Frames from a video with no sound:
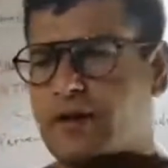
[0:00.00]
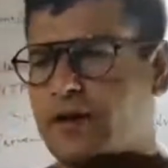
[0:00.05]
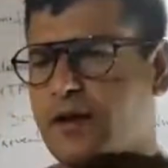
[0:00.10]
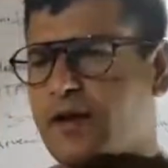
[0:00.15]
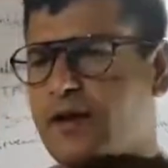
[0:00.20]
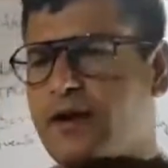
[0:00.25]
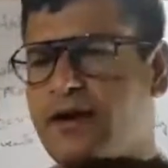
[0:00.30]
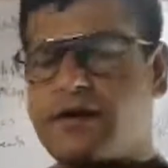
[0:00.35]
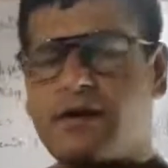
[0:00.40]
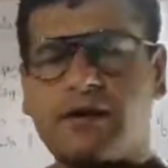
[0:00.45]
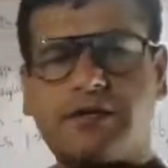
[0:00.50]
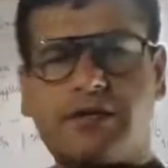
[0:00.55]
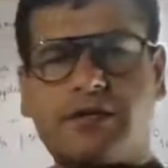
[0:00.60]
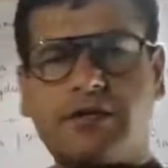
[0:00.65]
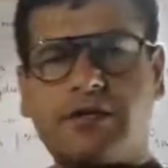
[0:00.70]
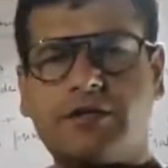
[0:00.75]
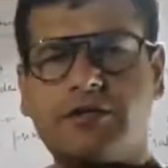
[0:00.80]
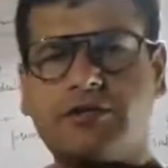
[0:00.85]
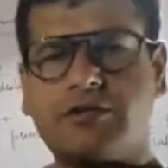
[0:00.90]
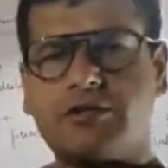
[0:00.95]
And
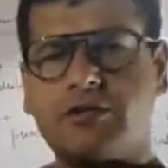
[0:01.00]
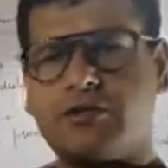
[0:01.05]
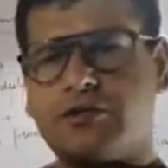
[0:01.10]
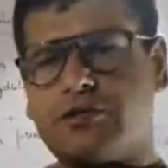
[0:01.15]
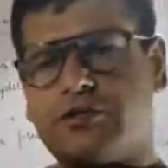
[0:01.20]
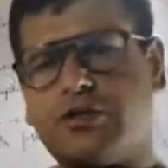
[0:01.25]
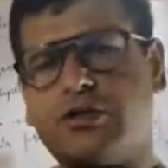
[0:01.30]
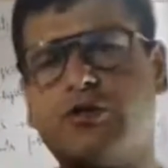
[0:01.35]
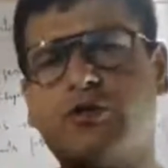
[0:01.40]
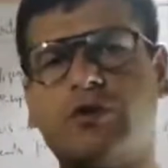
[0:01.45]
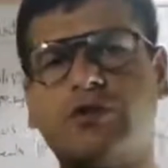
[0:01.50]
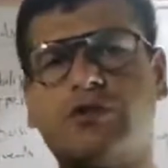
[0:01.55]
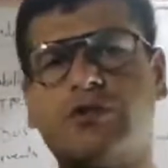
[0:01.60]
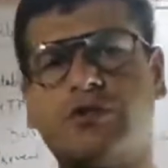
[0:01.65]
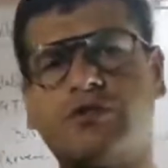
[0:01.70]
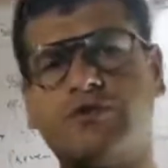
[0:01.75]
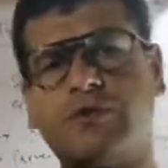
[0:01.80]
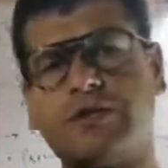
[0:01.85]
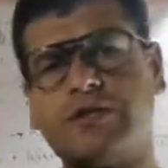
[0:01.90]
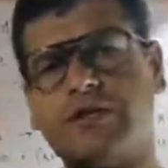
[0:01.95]
these
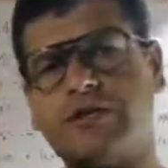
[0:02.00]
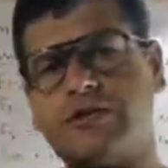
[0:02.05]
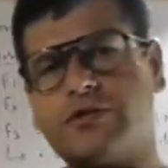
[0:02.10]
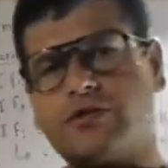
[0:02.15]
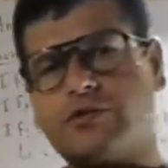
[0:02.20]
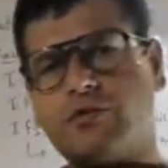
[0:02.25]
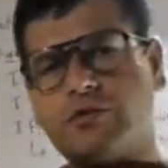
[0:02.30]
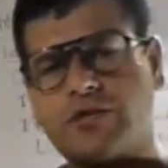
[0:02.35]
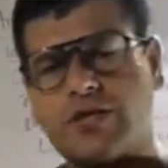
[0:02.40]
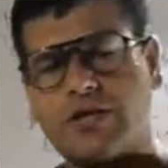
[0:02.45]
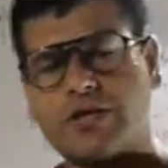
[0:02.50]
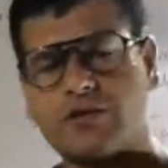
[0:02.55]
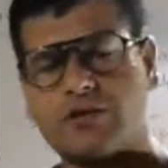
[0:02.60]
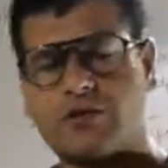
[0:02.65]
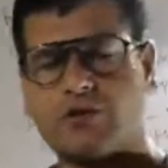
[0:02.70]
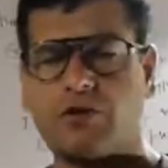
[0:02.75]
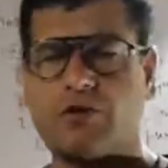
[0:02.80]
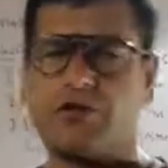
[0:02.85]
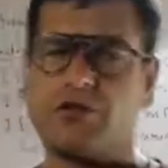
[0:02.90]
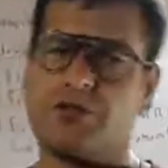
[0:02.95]
sequences, whether it is Kozak
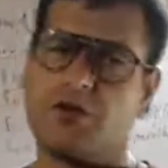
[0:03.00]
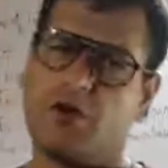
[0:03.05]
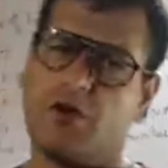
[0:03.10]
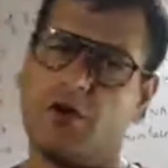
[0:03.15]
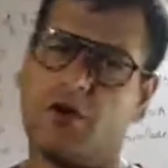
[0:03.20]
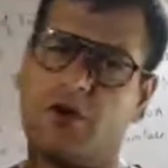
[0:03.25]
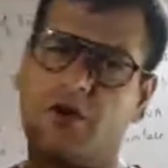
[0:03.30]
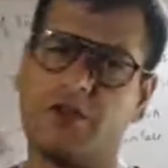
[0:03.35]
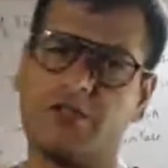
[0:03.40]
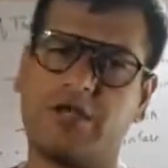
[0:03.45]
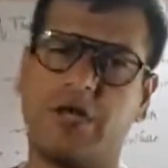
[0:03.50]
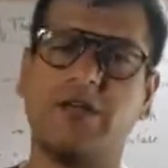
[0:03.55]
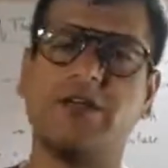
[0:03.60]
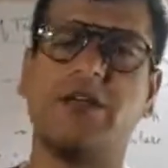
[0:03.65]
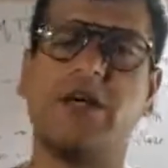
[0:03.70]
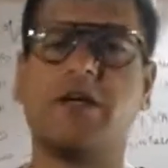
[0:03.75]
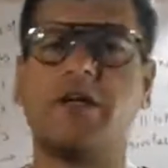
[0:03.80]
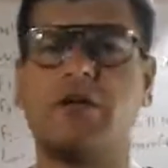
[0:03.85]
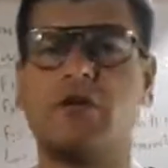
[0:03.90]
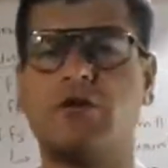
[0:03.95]
sequence or
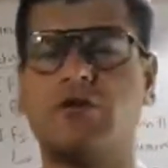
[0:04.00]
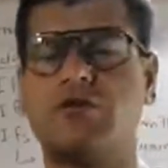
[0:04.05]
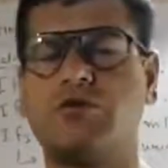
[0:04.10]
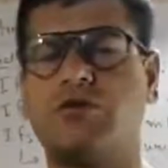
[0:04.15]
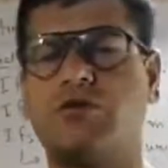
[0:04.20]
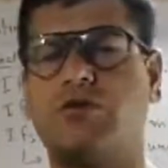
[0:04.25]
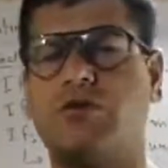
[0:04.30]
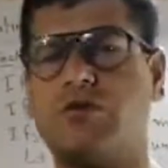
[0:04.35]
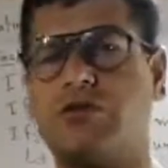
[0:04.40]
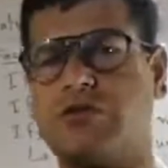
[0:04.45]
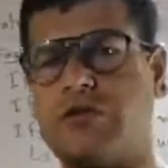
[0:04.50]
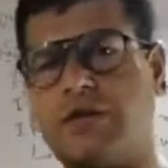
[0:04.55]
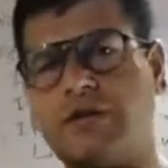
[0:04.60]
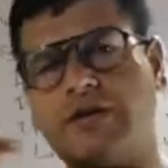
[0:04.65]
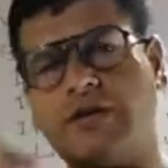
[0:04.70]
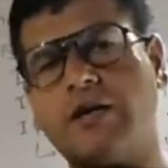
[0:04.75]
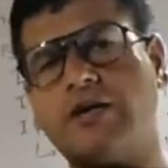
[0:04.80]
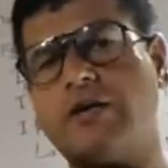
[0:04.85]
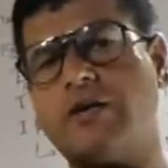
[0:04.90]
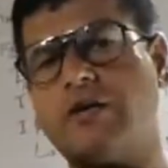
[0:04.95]
Shine-Delgado sequence,
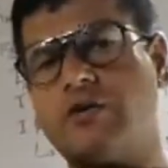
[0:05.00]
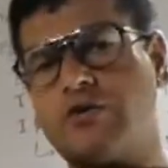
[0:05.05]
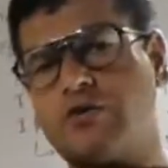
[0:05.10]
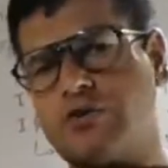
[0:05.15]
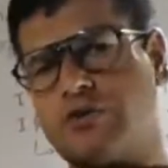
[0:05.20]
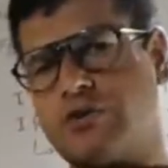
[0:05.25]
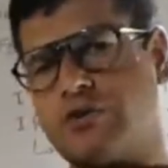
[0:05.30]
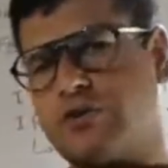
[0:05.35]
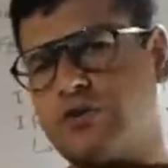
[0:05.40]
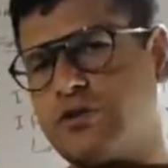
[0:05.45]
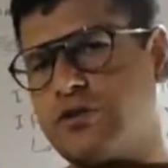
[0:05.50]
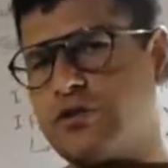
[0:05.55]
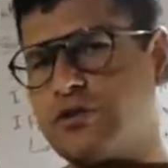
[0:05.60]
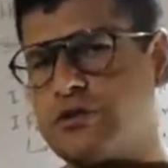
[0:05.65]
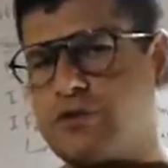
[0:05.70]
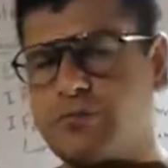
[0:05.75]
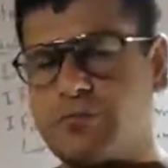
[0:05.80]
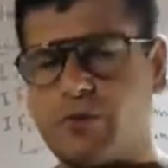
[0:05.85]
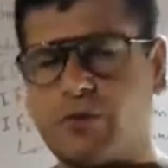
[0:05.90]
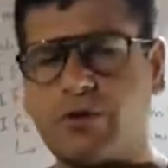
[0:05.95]
Shine-Delgado sequence in case
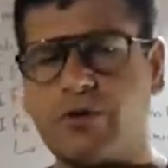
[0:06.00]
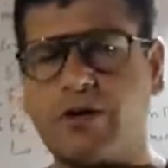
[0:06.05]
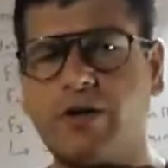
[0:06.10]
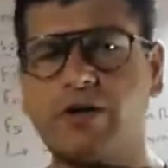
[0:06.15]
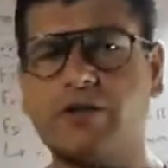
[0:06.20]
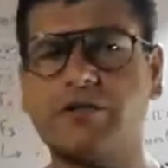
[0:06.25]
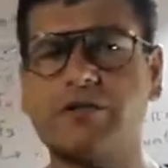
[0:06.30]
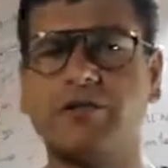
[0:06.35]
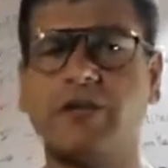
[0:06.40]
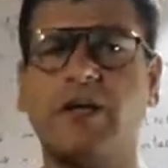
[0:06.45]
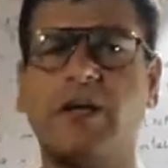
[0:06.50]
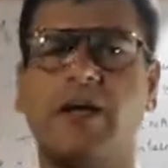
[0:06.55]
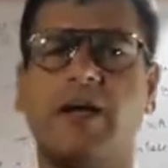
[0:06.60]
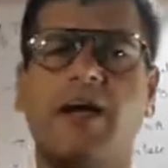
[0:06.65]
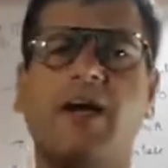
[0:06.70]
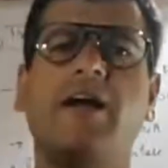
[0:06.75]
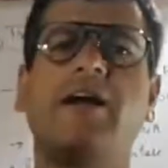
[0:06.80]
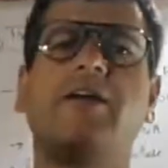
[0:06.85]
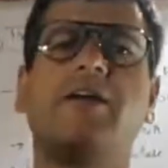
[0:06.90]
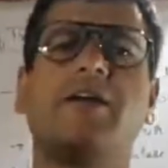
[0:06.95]
of prokaryotes
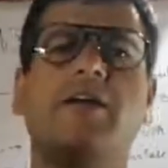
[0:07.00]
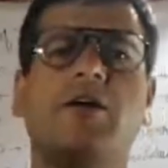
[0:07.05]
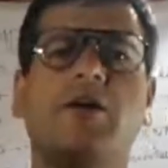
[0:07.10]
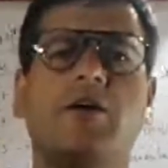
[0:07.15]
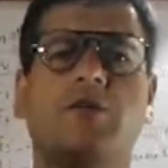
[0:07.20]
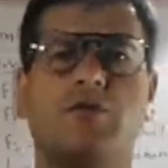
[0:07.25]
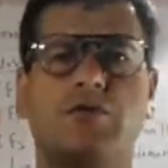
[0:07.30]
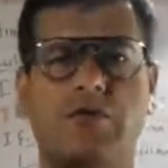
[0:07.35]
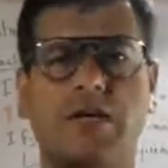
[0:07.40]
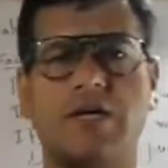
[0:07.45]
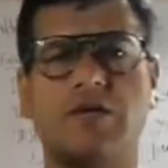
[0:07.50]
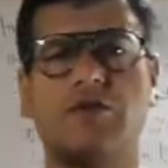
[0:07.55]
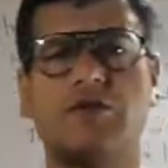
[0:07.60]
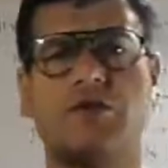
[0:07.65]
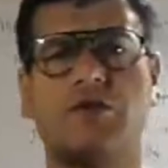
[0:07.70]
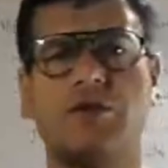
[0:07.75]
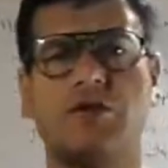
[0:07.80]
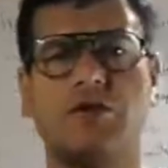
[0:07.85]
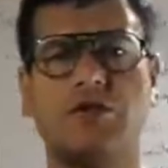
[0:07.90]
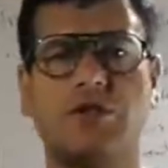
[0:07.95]
and Kozak
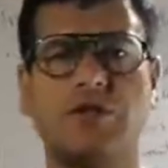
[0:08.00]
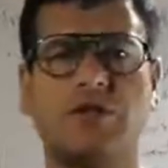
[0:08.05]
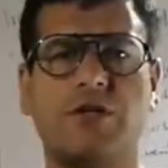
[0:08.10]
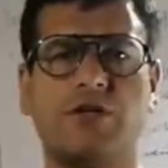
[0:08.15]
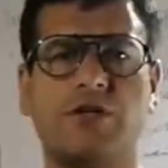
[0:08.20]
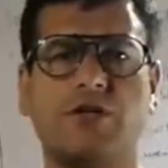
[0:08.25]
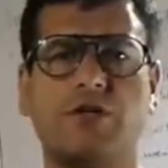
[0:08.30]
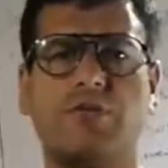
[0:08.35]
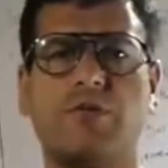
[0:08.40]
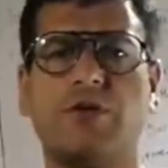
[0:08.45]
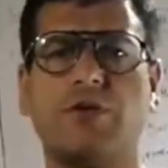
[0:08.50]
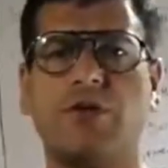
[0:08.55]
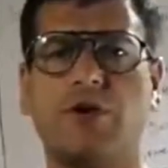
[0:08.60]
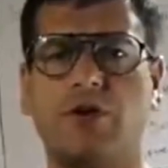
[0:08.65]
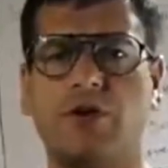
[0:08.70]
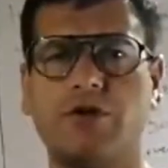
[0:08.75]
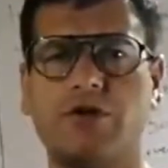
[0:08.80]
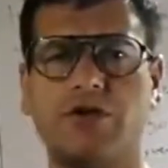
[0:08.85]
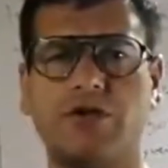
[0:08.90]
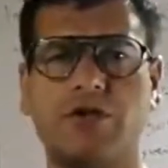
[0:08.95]
sequence in case of
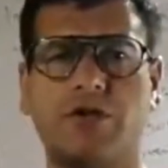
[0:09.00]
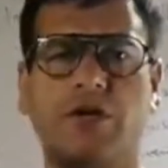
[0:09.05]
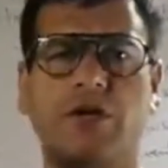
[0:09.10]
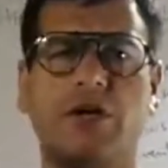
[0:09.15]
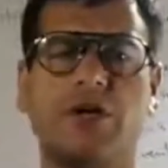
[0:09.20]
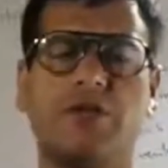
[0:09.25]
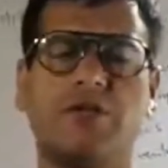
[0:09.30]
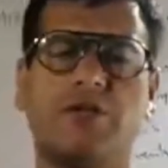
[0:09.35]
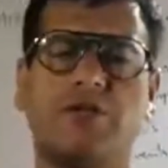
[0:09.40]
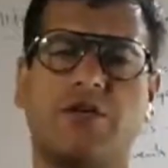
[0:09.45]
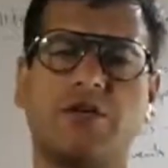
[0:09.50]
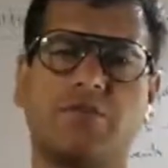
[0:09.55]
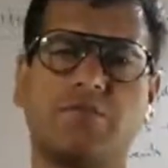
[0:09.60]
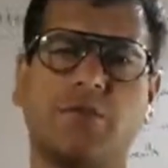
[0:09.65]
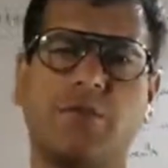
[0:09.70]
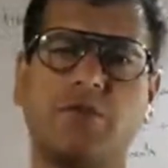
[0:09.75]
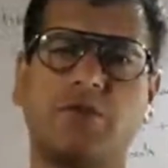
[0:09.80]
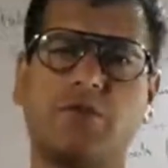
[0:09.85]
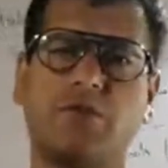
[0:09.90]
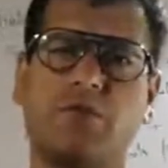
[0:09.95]
eukaryotes, it is
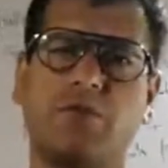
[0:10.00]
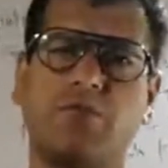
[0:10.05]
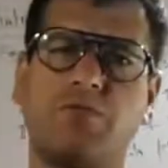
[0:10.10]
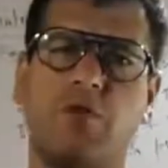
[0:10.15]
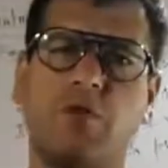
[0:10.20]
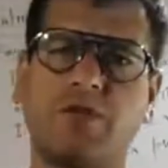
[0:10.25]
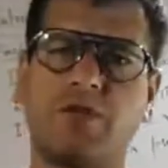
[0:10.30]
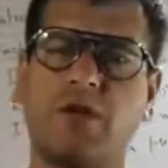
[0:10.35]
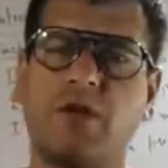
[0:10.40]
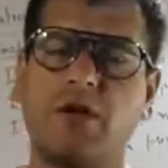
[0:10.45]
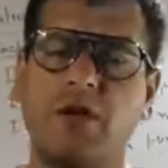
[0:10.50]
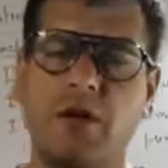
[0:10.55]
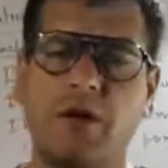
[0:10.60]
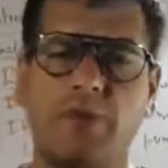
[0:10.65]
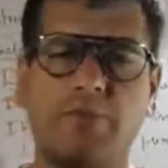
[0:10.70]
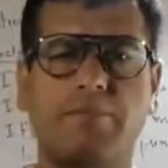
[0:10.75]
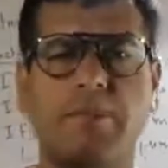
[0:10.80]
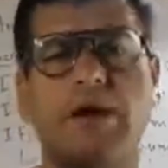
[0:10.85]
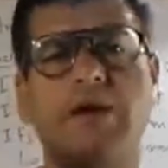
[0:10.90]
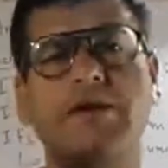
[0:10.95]
responsible for the
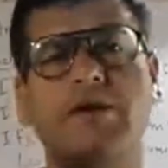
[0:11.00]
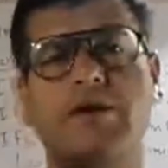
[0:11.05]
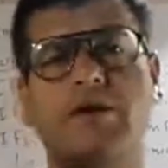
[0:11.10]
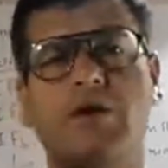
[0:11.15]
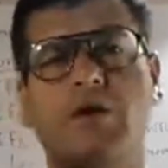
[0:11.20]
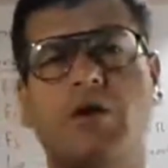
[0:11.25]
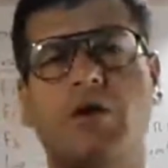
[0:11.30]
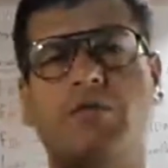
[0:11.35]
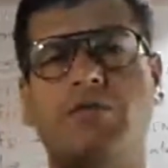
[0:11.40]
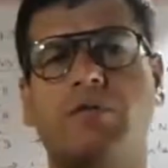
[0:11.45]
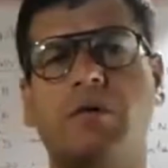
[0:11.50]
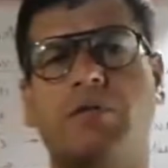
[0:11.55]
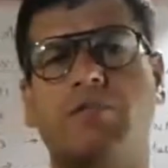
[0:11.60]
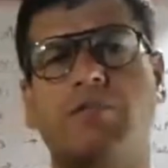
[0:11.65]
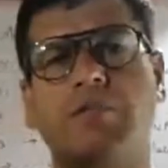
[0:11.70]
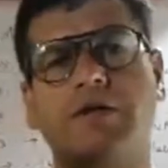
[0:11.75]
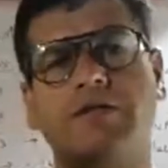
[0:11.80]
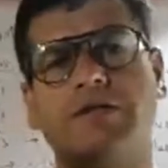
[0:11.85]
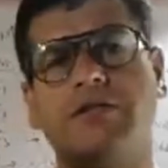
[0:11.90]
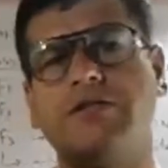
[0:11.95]
binding of
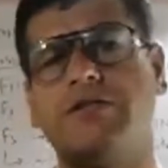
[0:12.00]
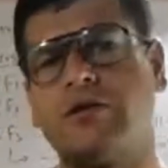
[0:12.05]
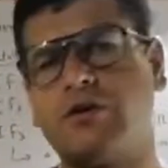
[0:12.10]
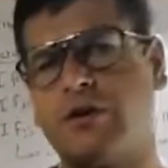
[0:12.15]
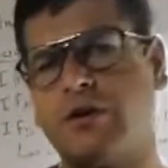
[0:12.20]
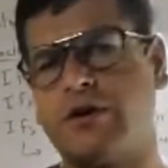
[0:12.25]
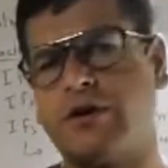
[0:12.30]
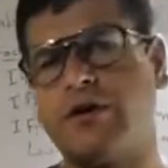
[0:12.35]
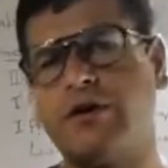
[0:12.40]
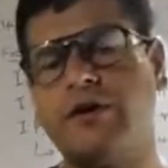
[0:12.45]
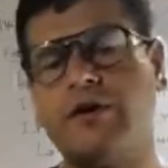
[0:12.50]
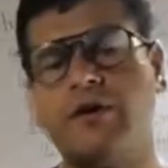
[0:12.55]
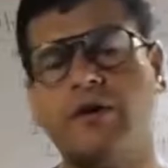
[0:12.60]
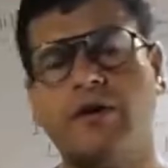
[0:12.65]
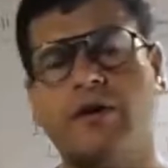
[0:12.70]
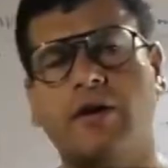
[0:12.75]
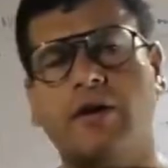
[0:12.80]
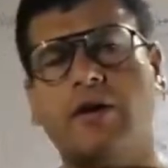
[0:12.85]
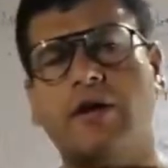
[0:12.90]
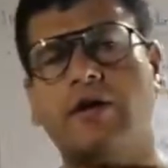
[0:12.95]
messenger RNA
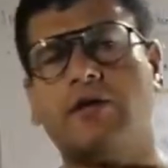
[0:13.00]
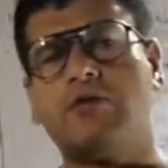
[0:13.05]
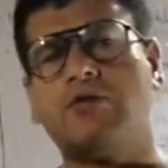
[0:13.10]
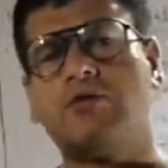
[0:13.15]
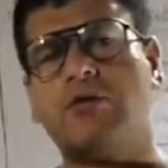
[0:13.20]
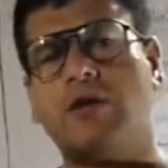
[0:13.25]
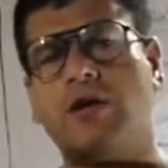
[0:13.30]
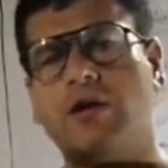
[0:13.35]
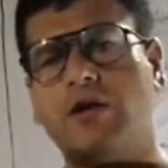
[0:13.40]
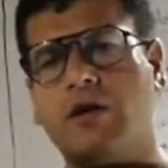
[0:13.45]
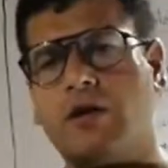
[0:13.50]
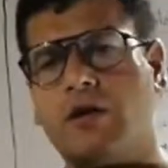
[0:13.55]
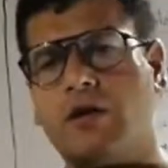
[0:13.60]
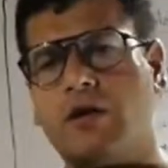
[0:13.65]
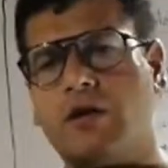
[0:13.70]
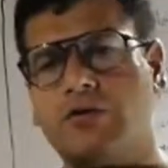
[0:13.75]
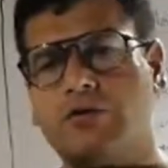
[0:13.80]
to the